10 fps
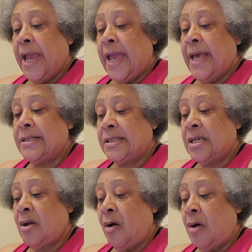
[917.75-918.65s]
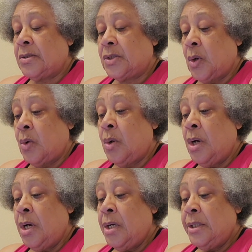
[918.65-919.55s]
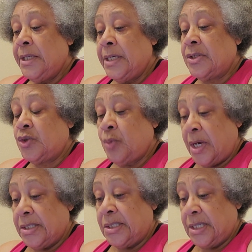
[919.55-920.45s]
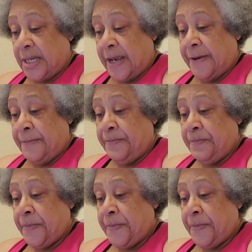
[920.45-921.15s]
as it also is to us today.